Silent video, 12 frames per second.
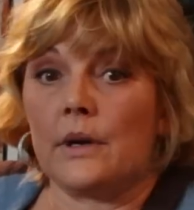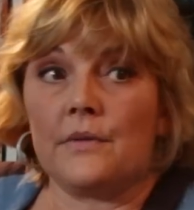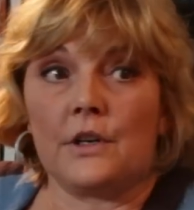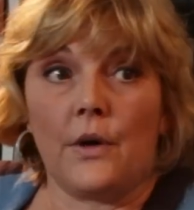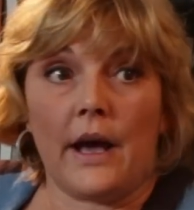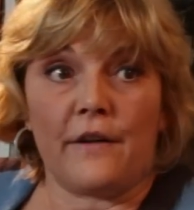don't
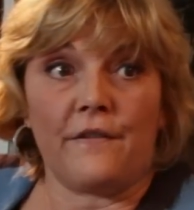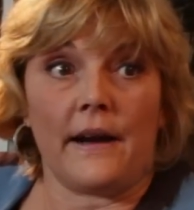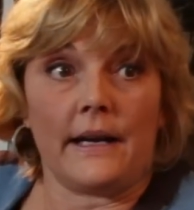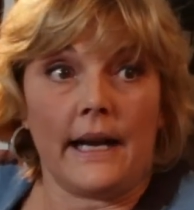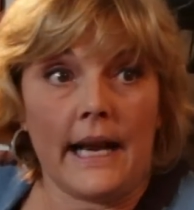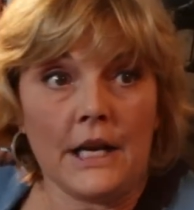even know how to
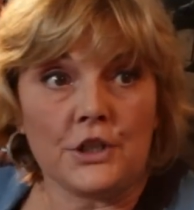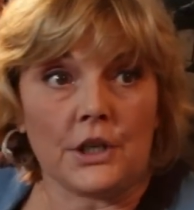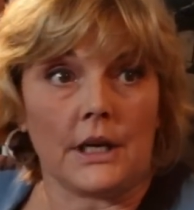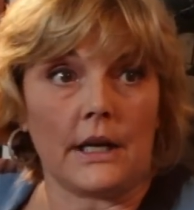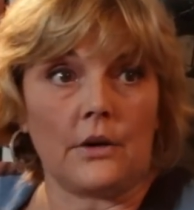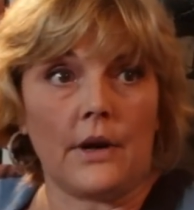find an
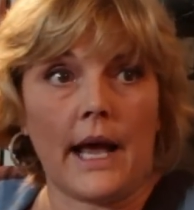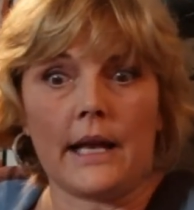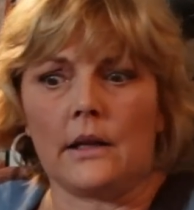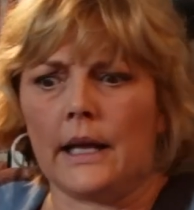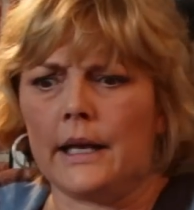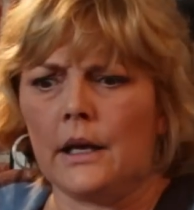agent. I don't know
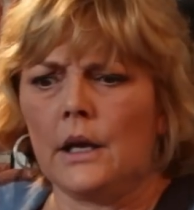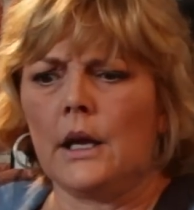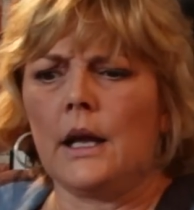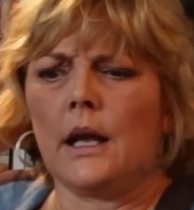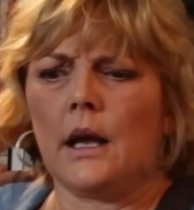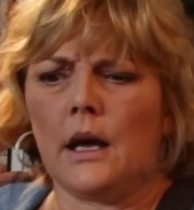how to
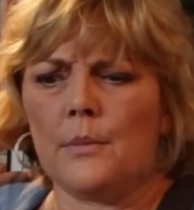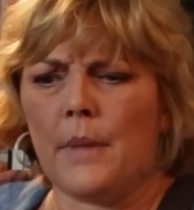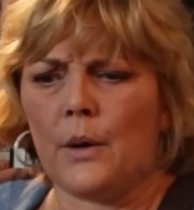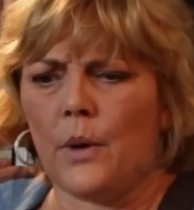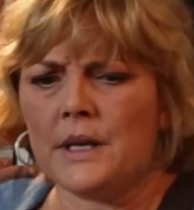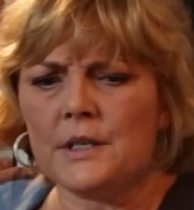
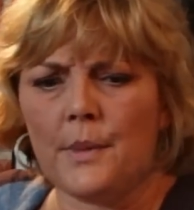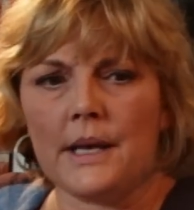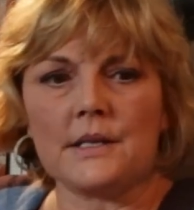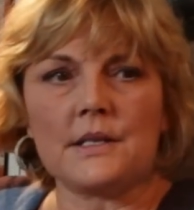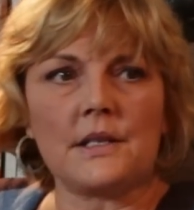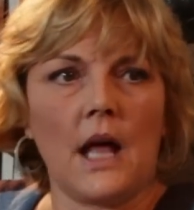my
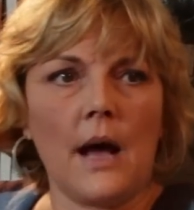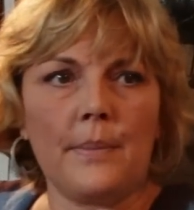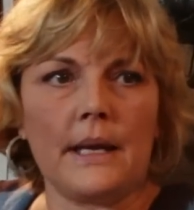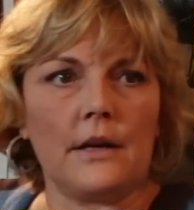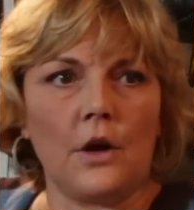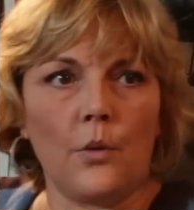resume is
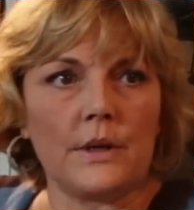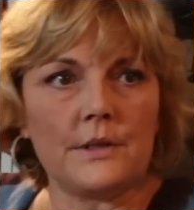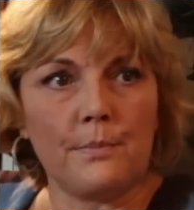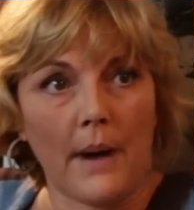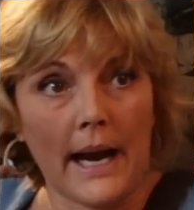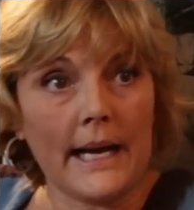sloppy, and no
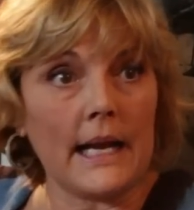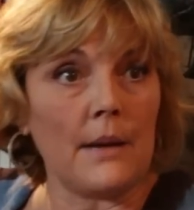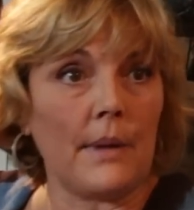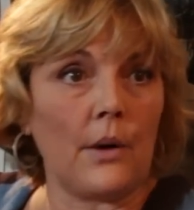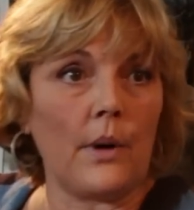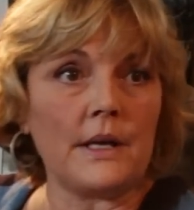one's biting
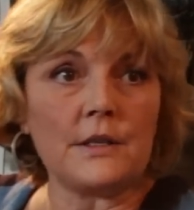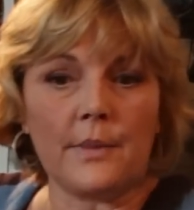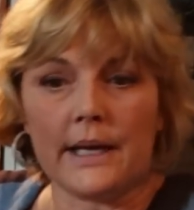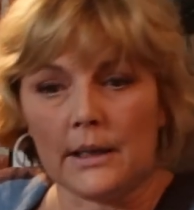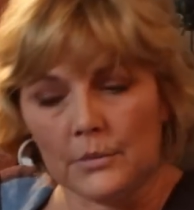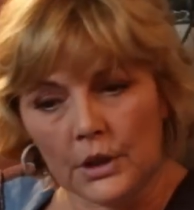at my
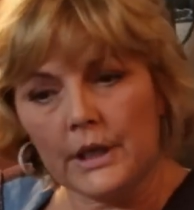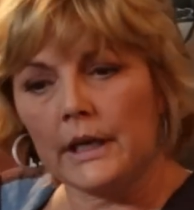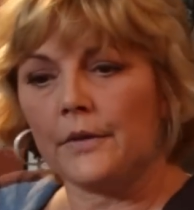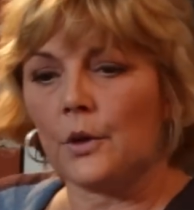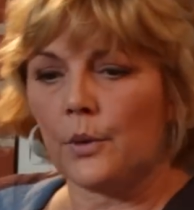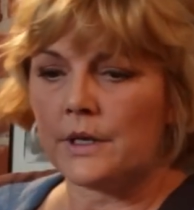resume. And I'm looking
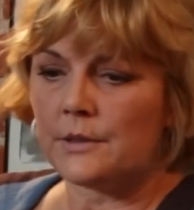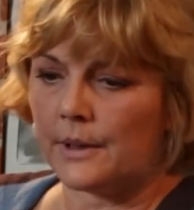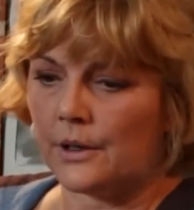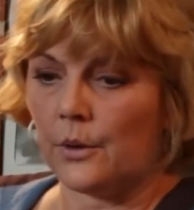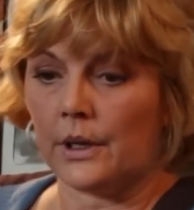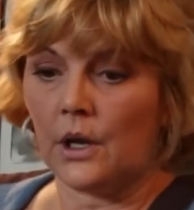at the resume
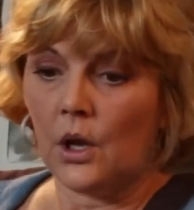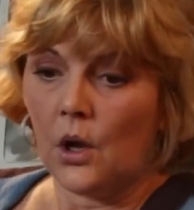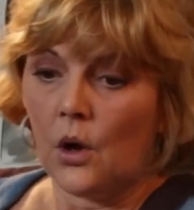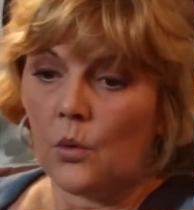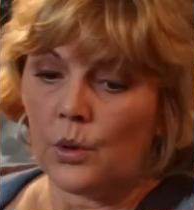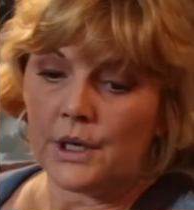and going,
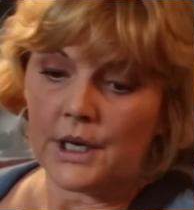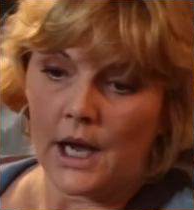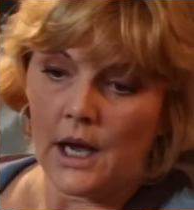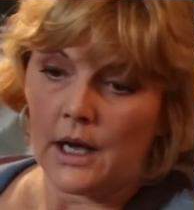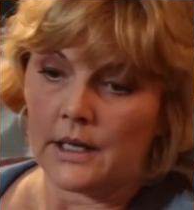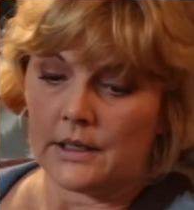well,
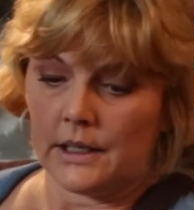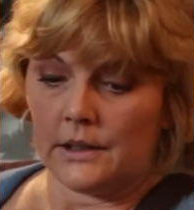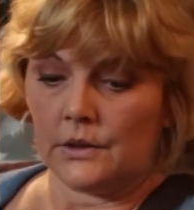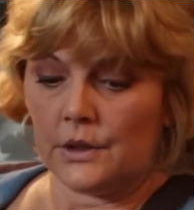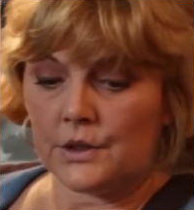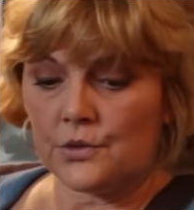yeah,
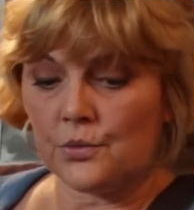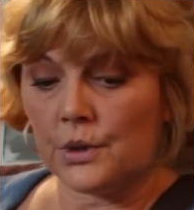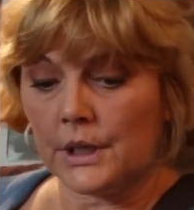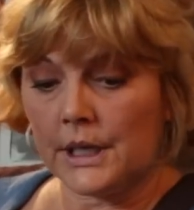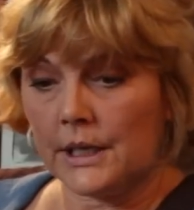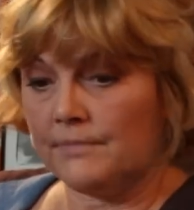it looks
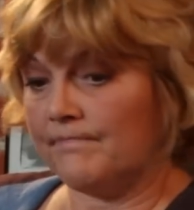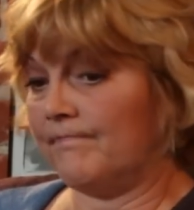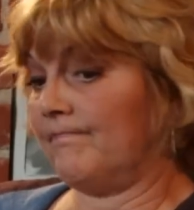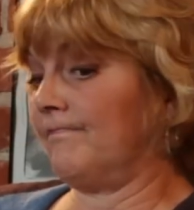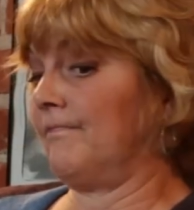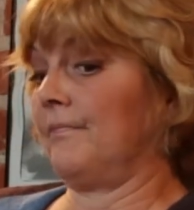really
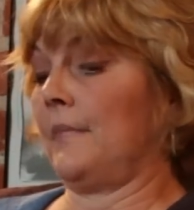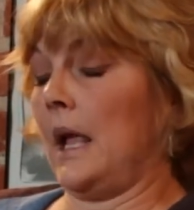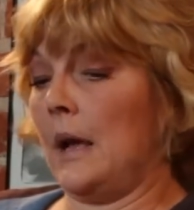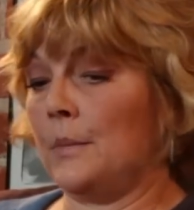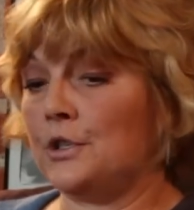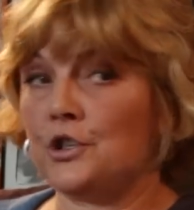
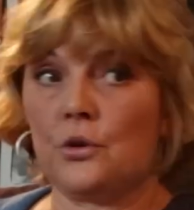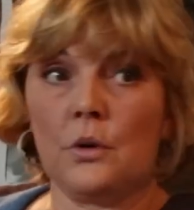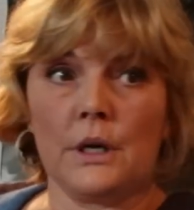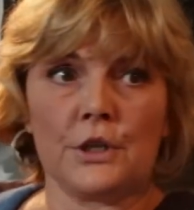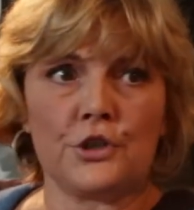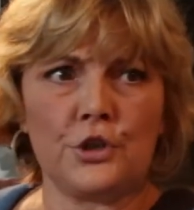
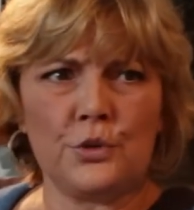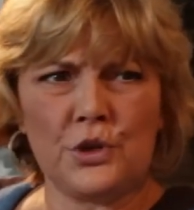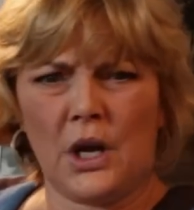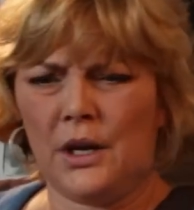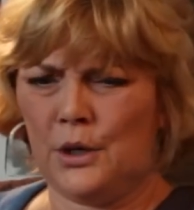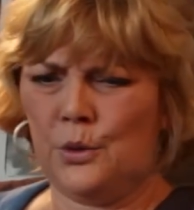amateurish.
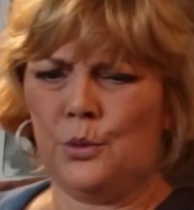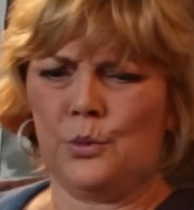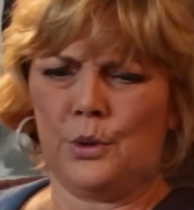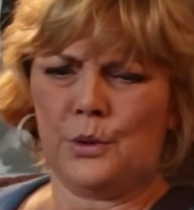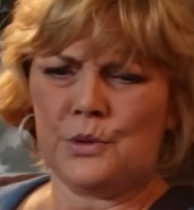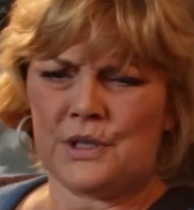
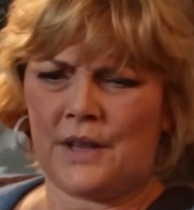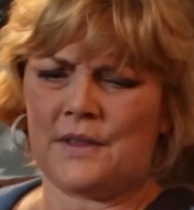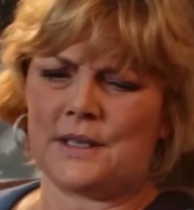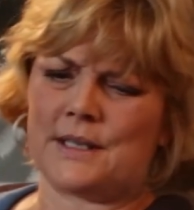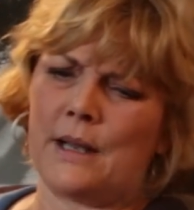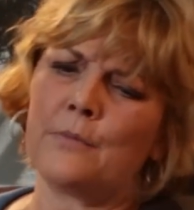Who set
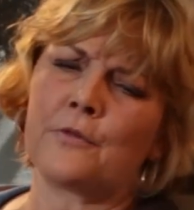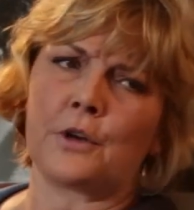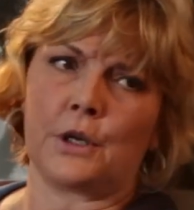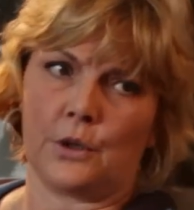this up for